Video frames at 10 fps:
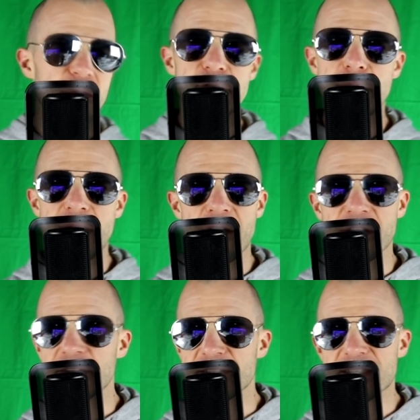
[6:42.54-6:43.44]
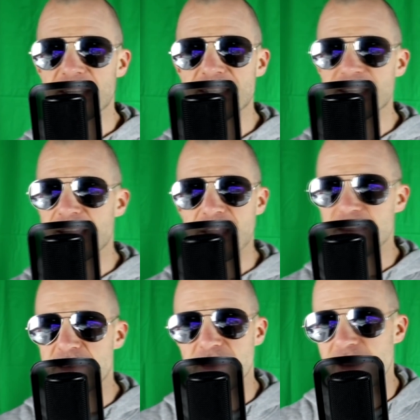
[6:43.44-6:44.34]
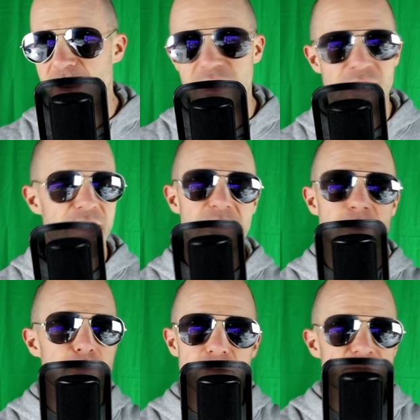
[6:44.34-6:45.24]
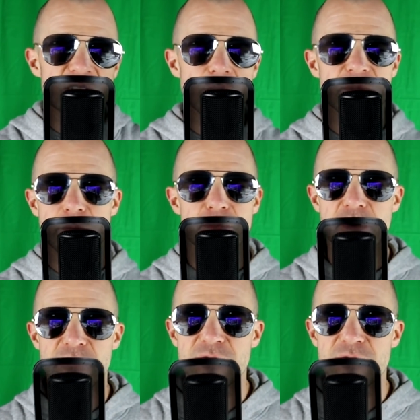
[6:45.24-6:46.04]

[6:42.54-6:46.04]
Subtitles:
you Americans, that's like some number of